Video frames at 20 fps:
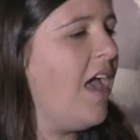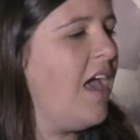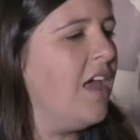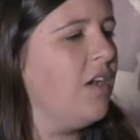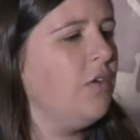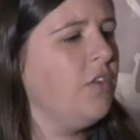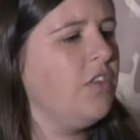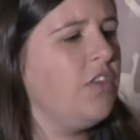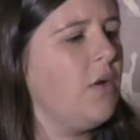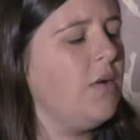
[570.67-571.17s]
And
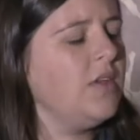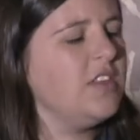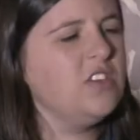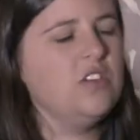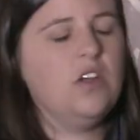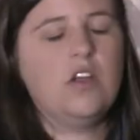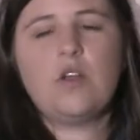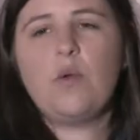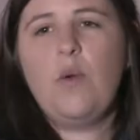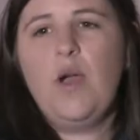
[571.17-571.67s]
although it's
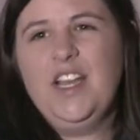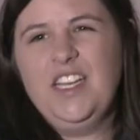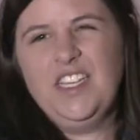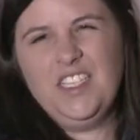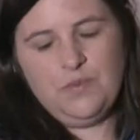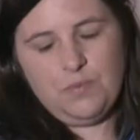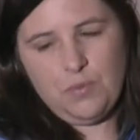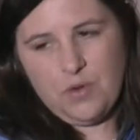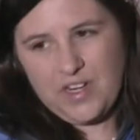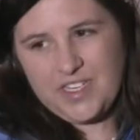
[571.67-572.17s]
not quite as
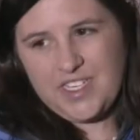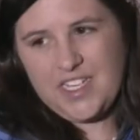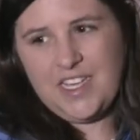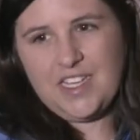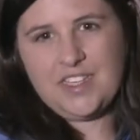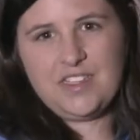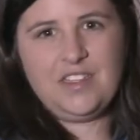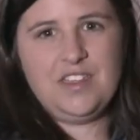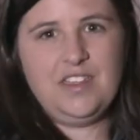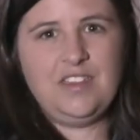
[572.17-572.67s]
pretty
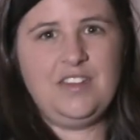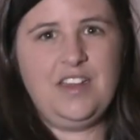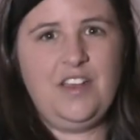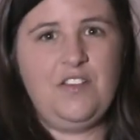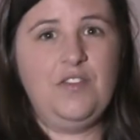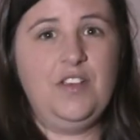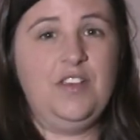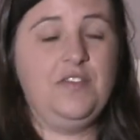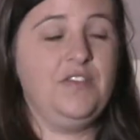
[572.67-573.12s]
as the stuff we've